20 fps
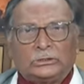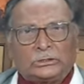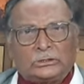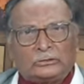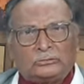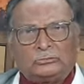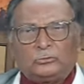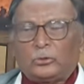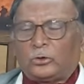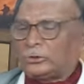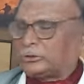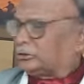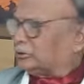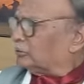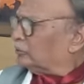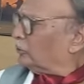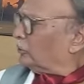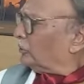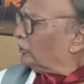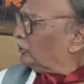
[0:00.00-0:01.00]

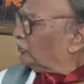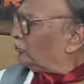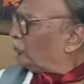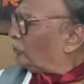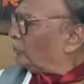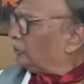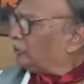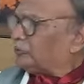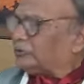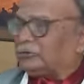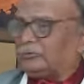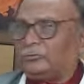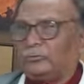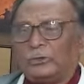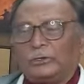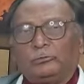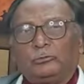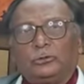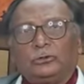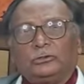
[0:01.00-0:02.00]
During this operation,
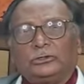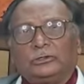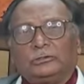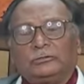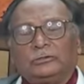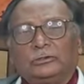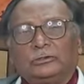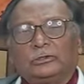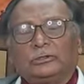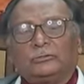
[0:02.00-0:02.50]
one more thing